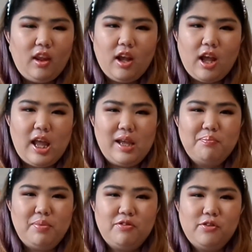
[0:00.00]
And
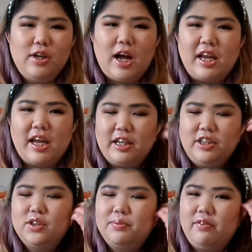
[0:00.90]
before I get
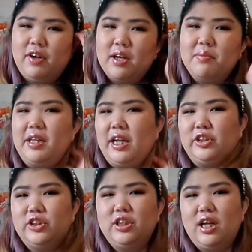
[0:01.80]
into my
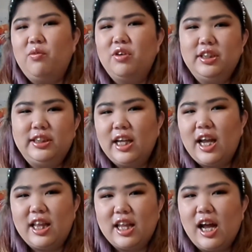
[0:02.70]
recommendation, I want to
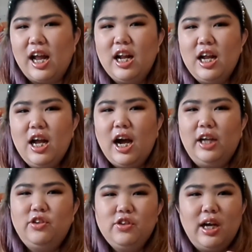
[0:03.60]
say that I
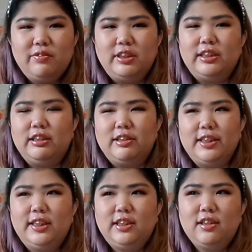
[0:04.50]
do have a
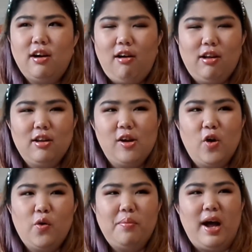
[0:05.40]
series called
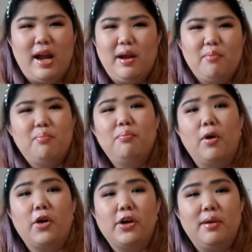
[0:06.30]
OMMM
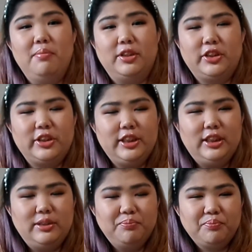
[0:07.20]
Murder and
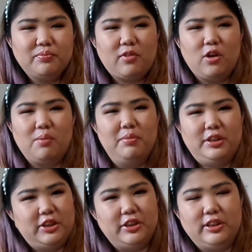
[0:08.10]
Mysteries, or
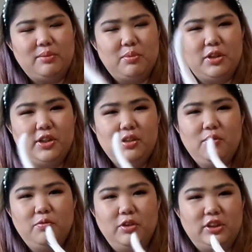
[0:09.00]
Mysteries and Murder,
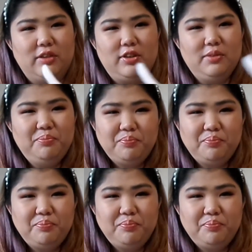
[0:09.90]
whichever.